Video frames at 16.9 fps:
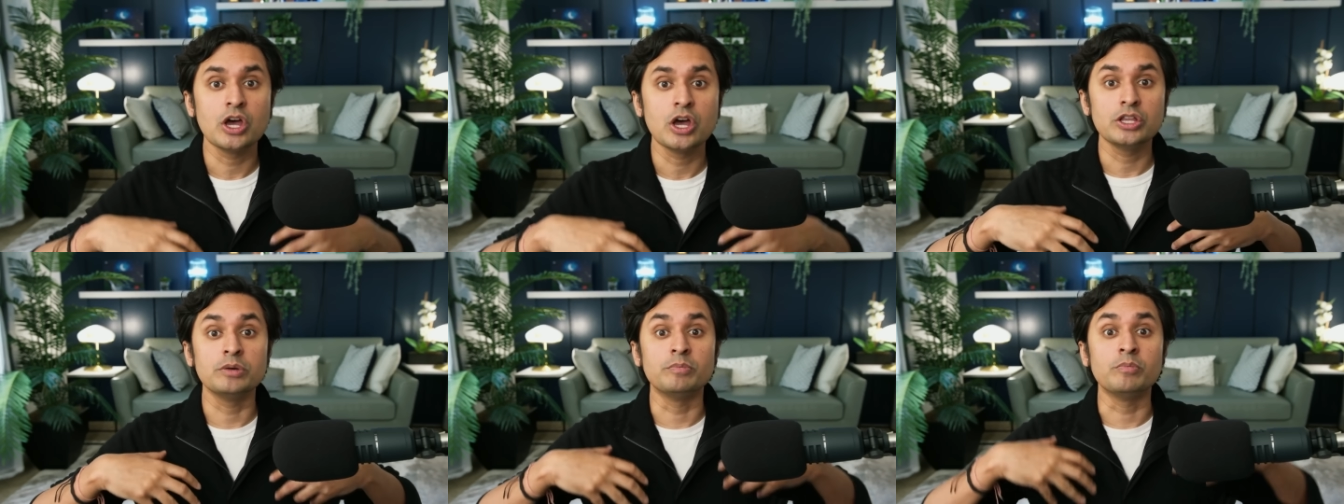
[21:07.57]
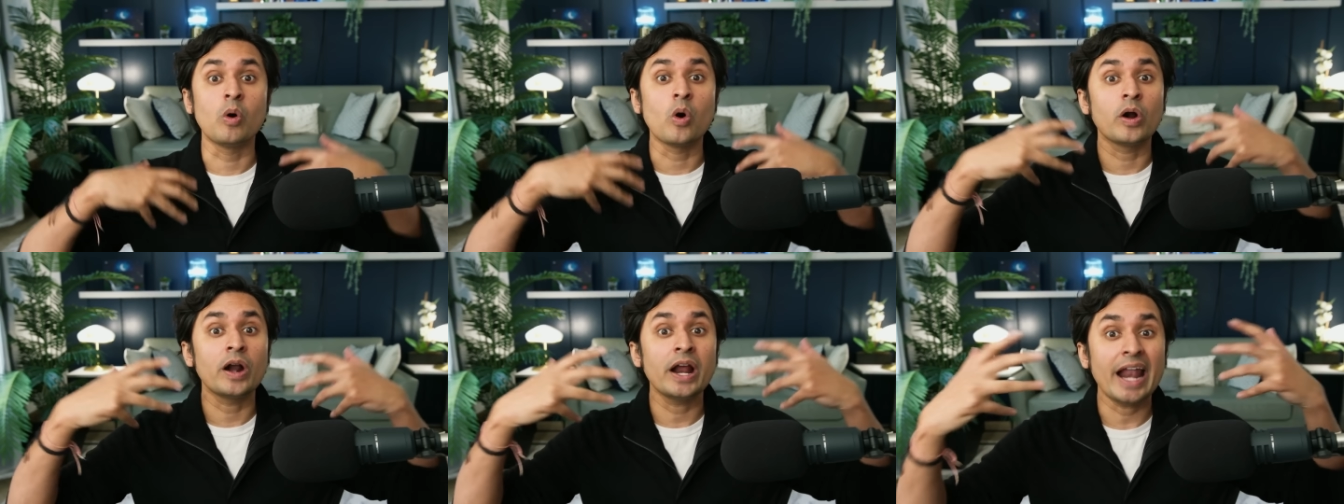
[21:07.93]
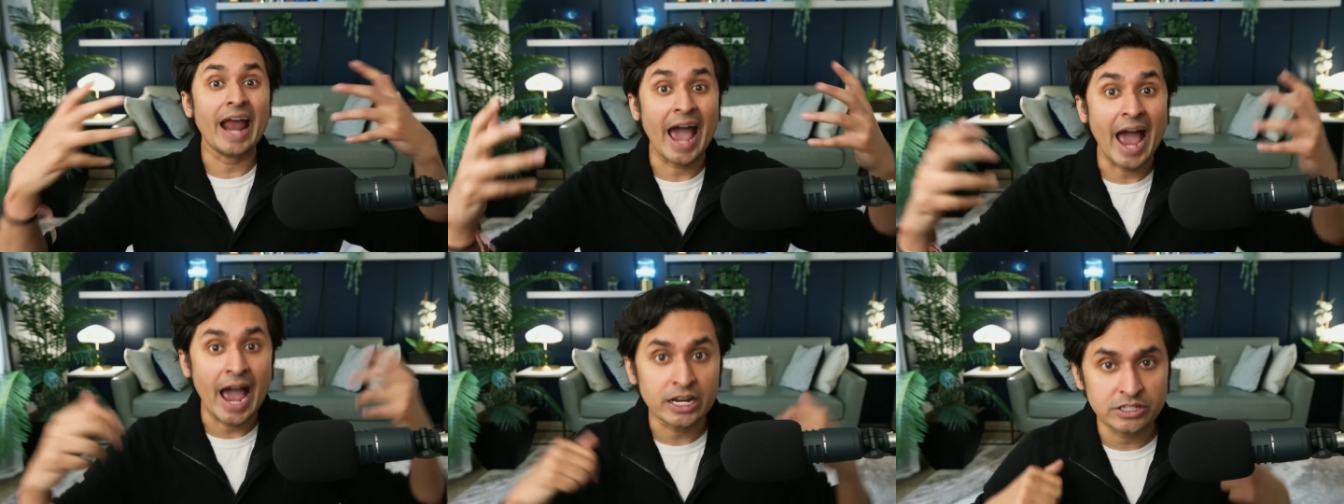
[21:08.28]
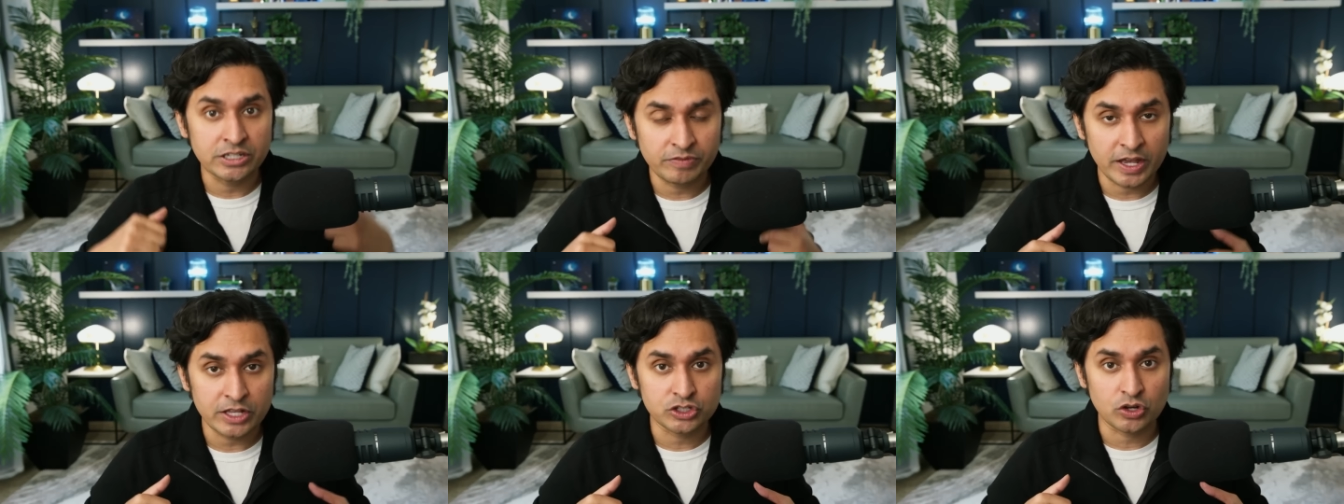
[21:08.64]
the more it
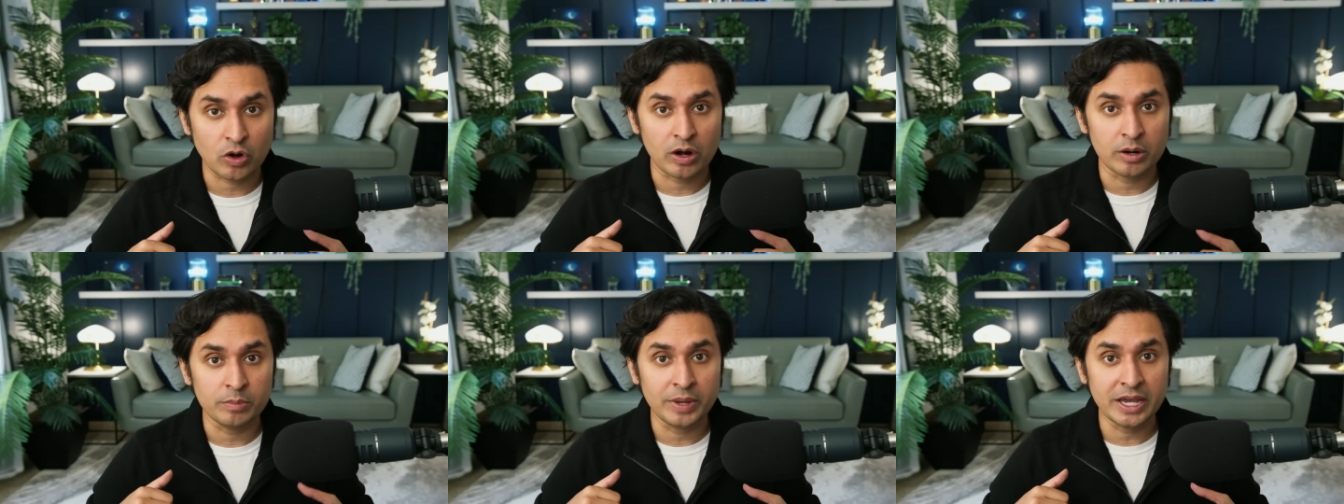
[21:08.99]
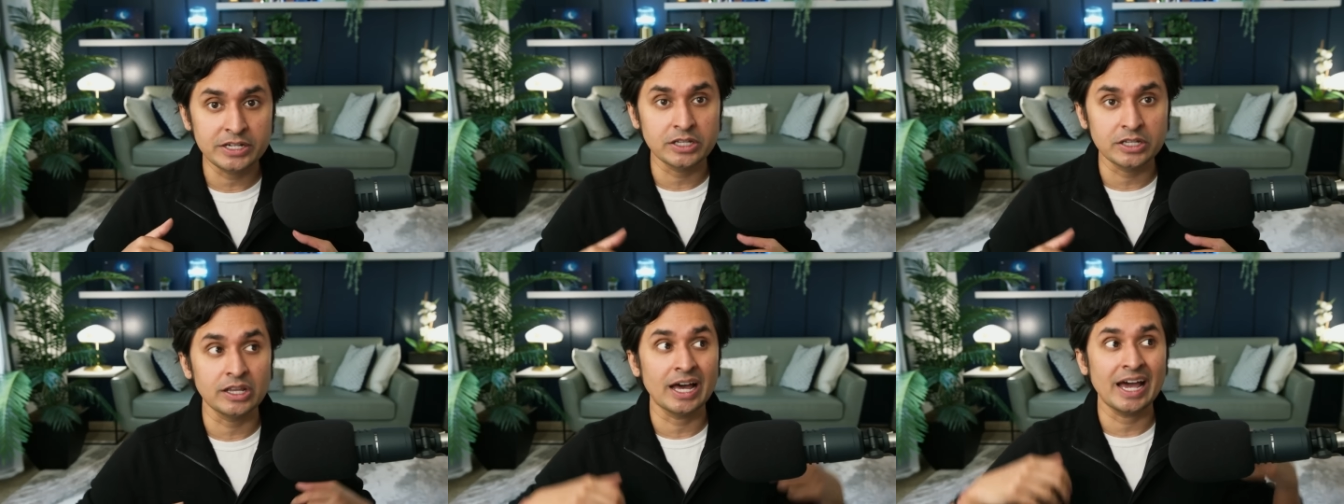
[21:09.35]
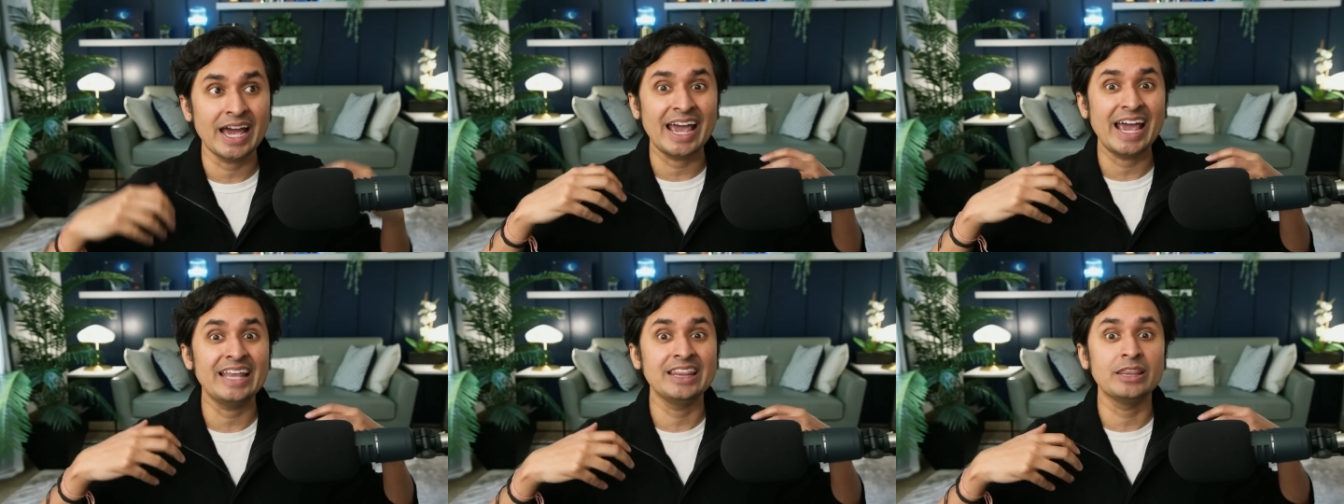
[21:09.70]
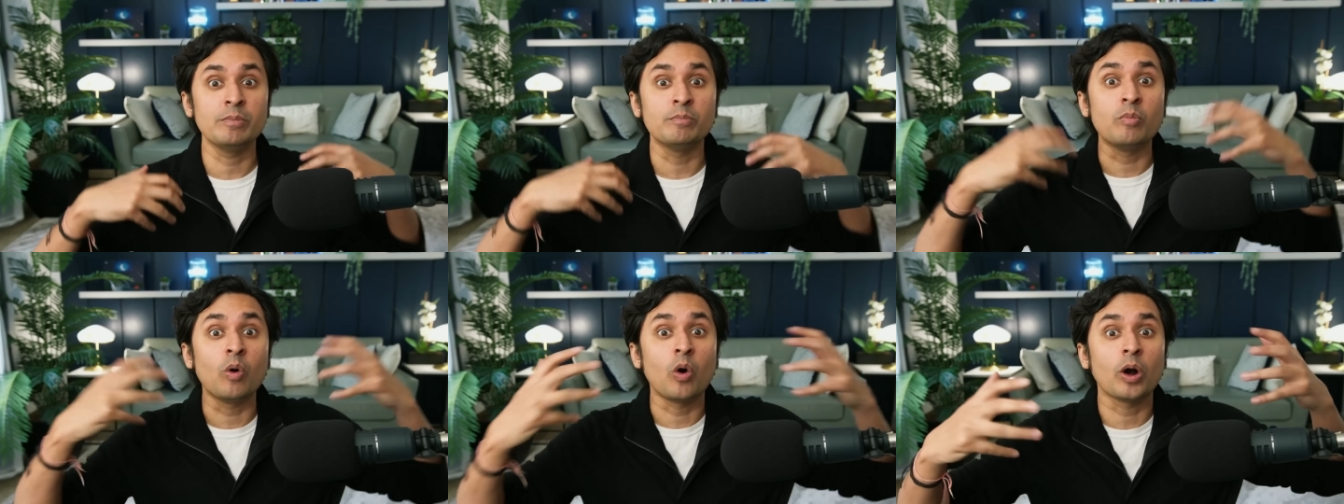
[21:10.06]
activates our amygdala and the
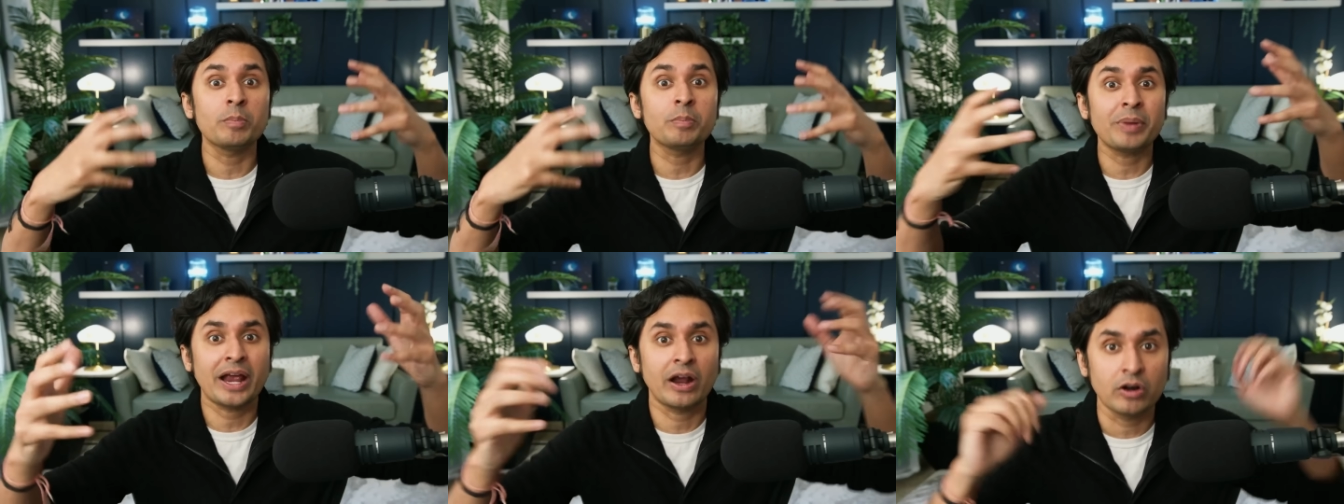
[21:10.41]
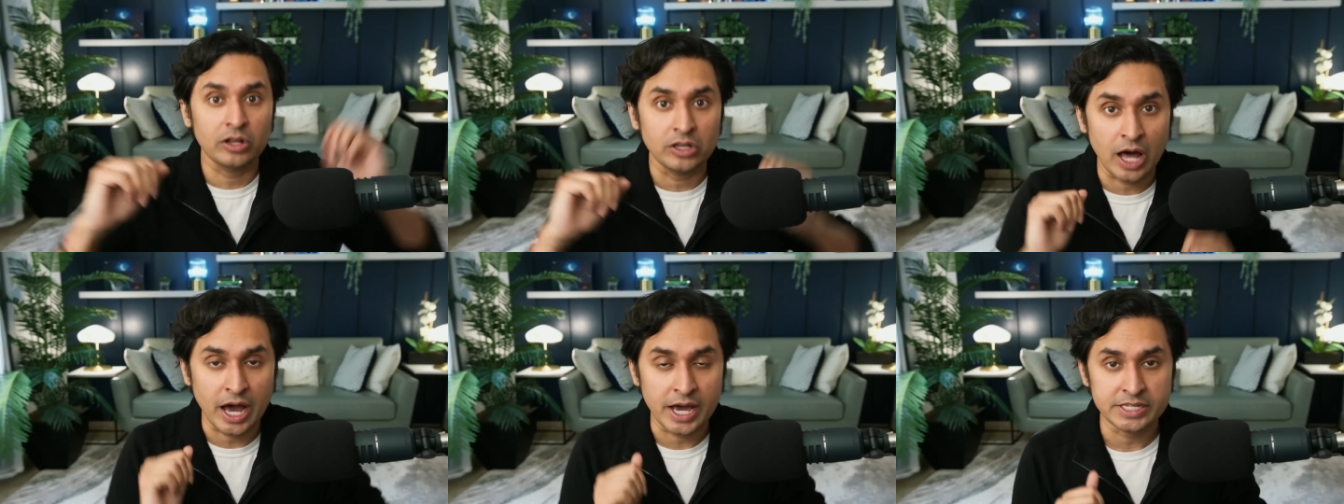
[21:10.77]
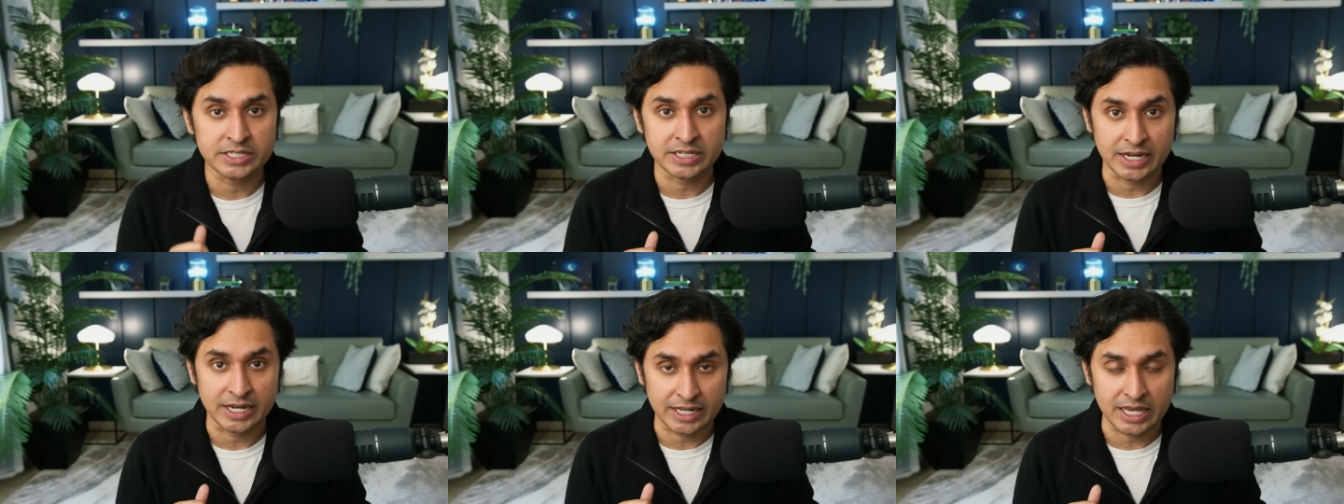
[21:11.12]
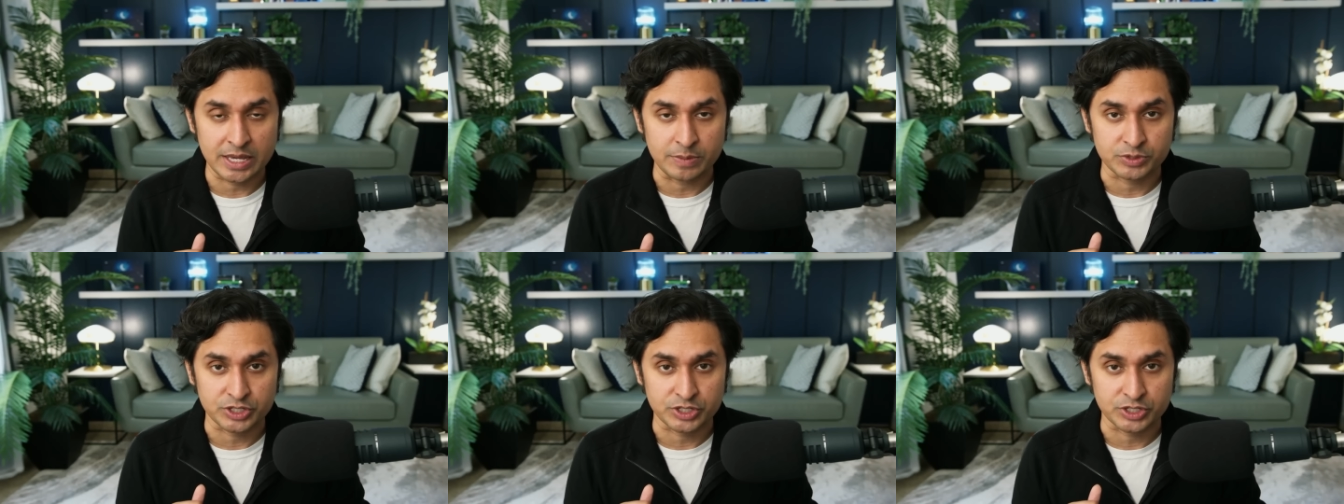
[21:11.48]
more paralyzed it keeps